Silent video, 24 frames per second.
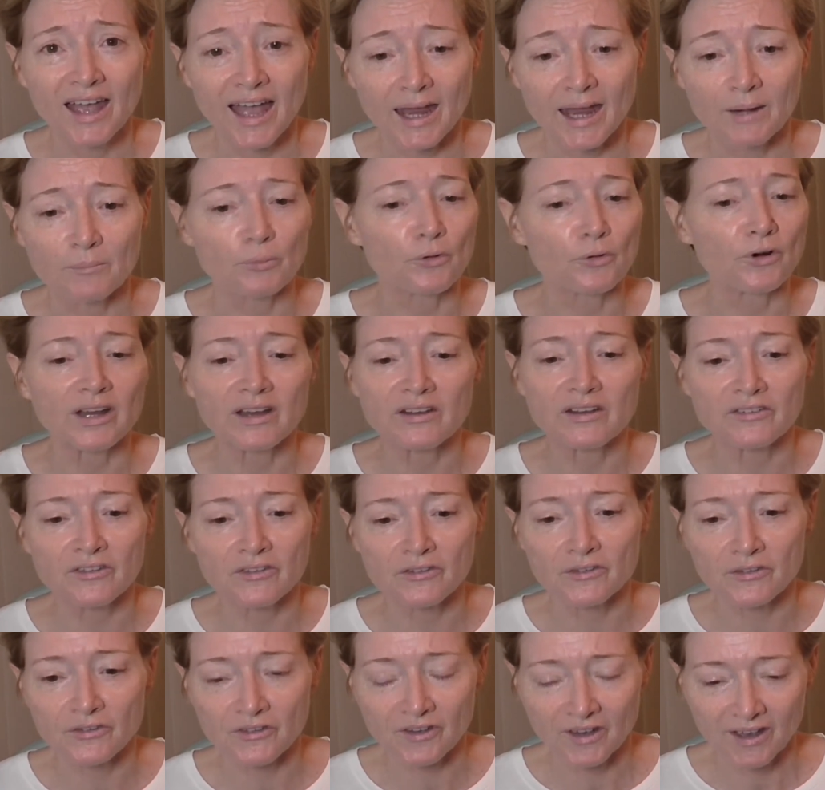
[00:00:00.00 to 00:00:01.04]
and
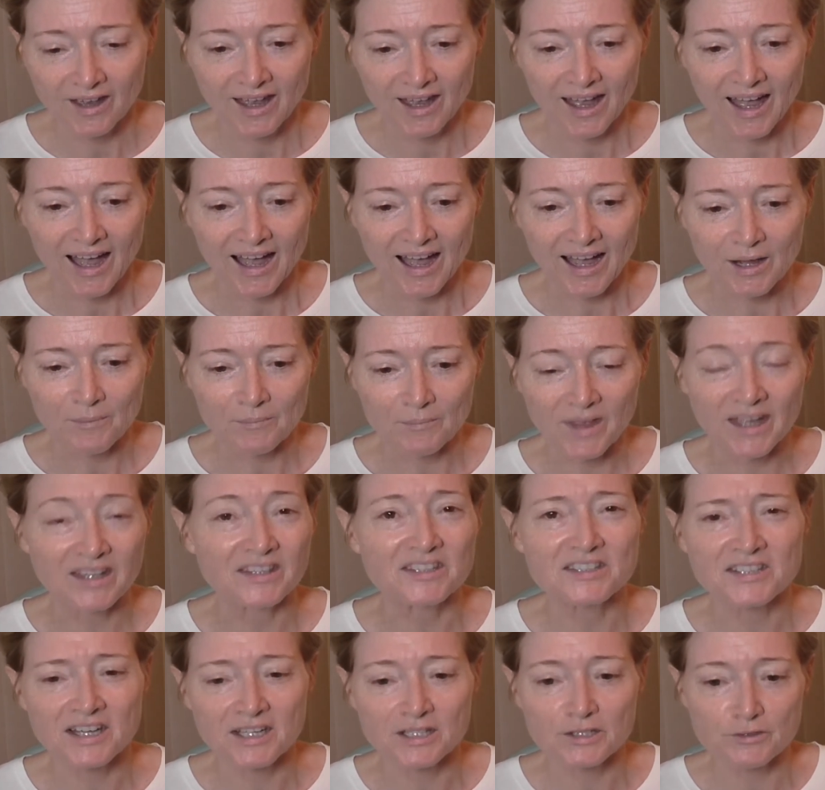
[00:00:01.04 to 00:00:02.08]
breezes
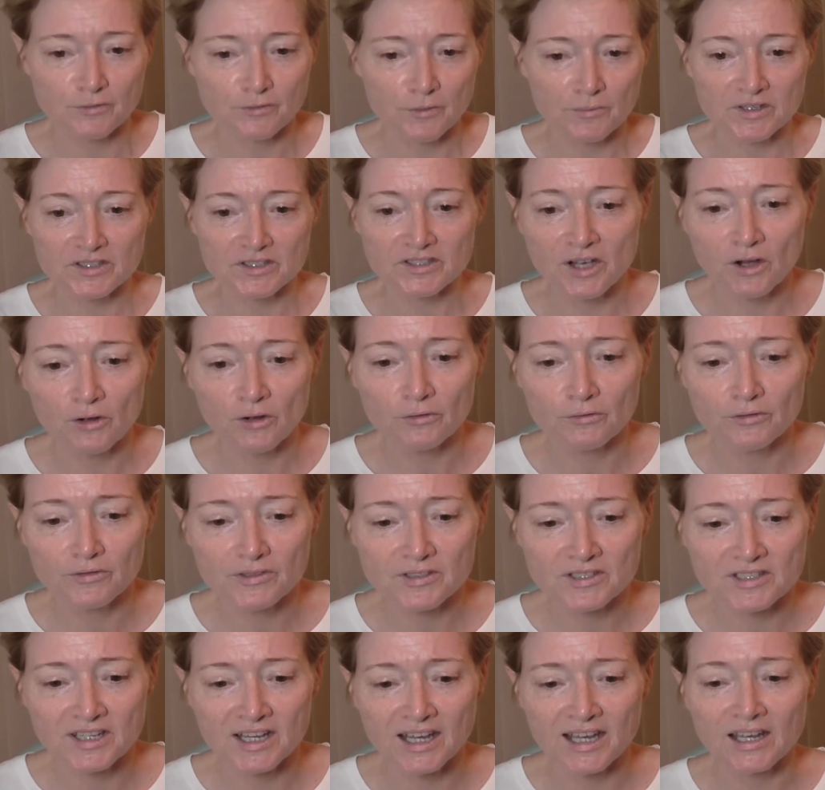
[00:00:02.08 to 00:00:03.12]
and scents from the salt
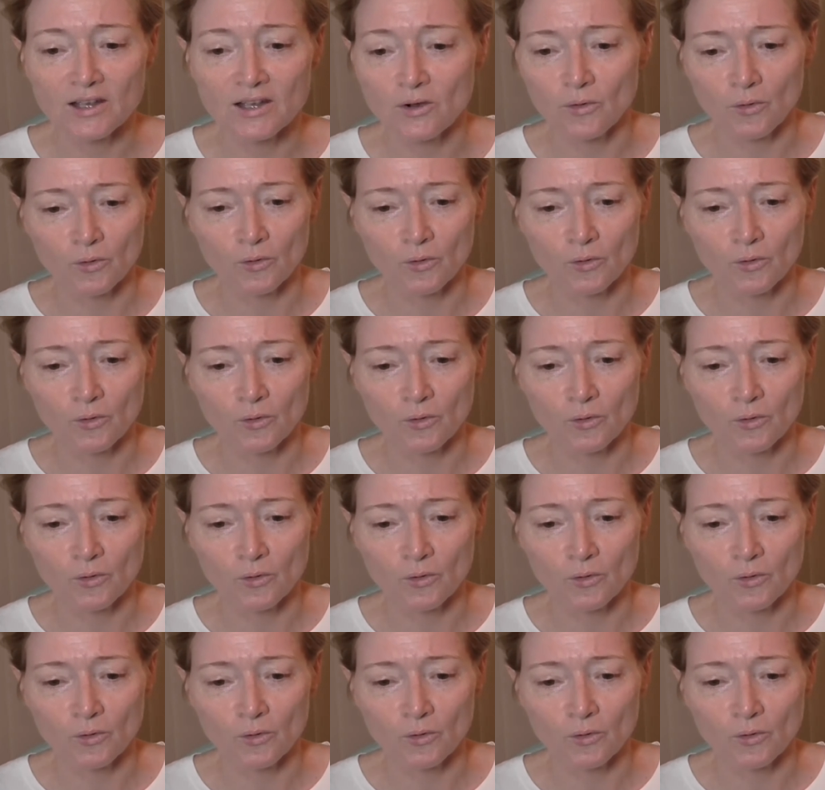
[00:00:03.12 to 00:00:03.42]
sea